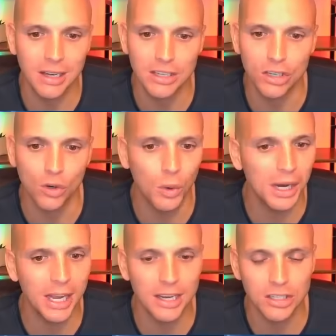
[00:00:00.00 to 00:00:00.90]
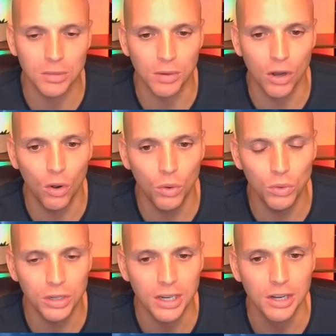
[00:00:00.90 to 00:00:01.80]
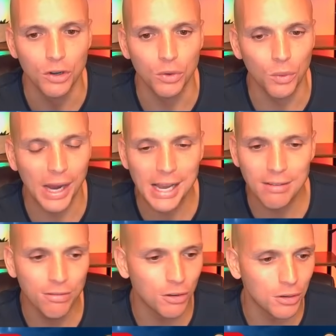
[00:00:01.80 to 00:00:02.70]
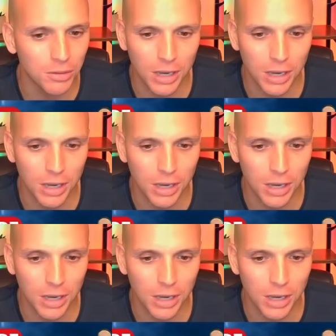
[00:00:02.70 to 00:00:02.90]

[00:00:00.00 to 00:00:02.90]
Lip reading: it's a quick hit of some cold rain for,